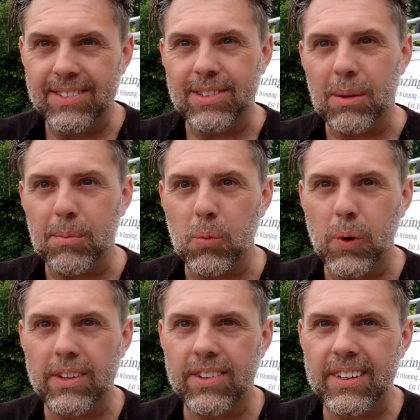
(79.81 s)
Jim
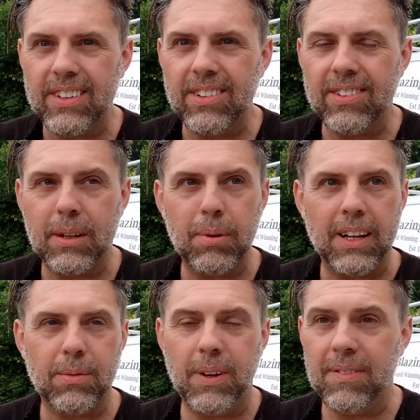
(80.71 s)
Whitson's, the
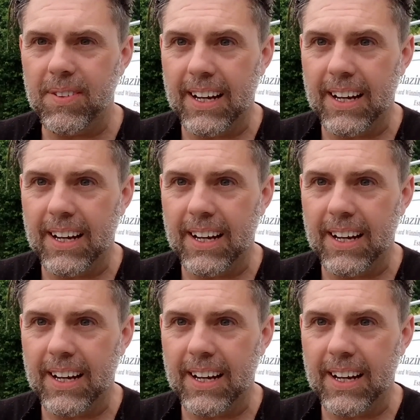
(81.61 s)
blacksmith,